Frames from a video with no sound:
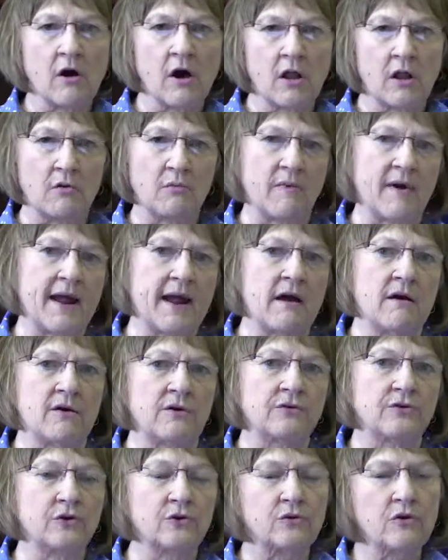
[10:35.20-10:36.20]
all
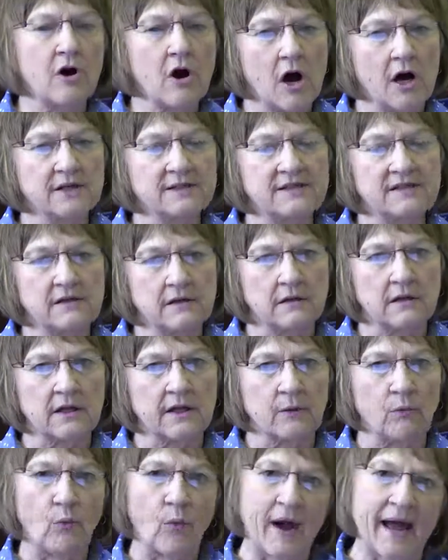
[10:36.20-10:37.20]
around. You're
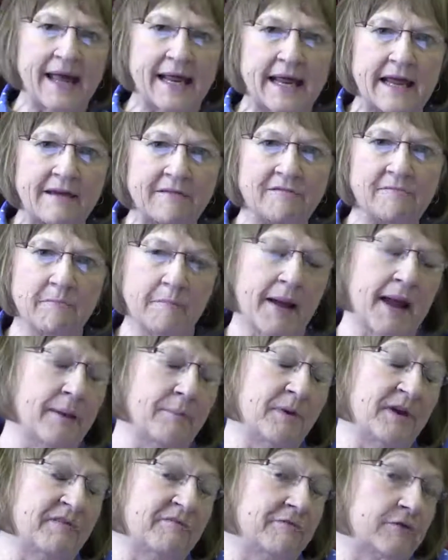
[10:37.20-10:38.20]
constantly waiting
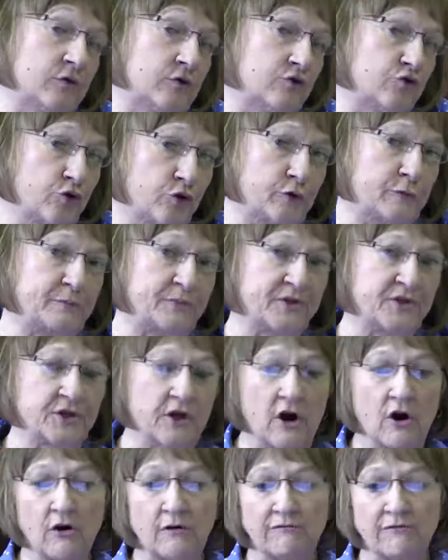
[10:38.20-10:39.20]
maybe for troops
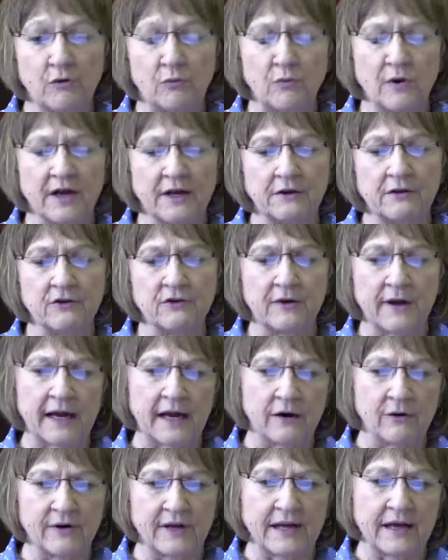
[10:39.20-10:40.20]
to overrun your
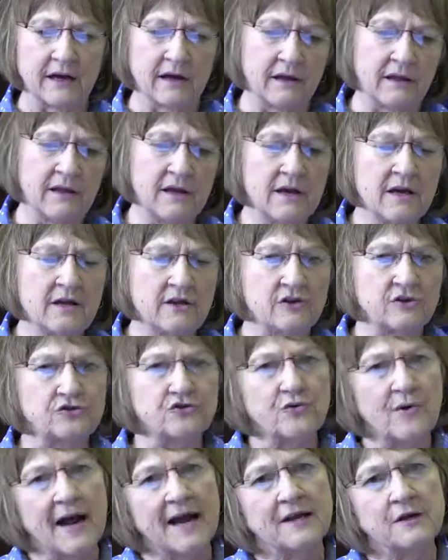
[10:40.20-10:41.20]
area. You're
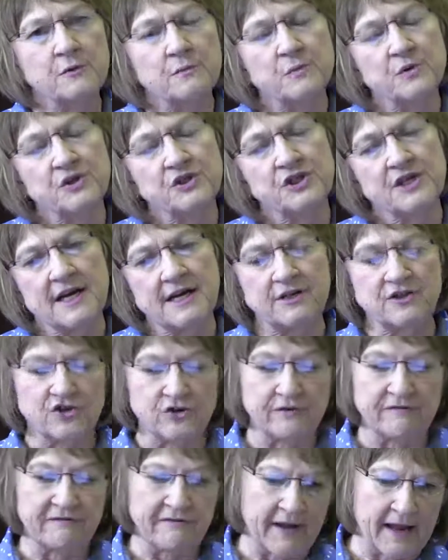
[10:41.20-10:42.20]
trying to protect
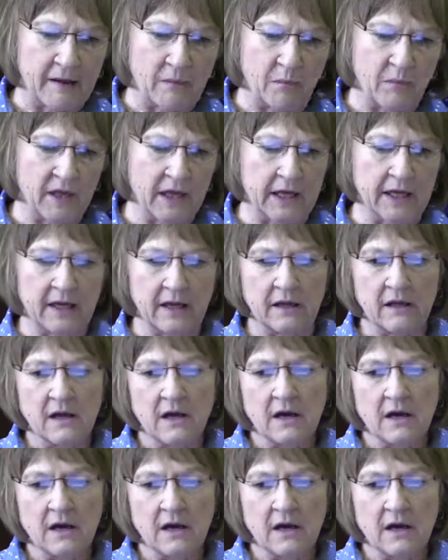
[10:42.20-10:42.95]
your family.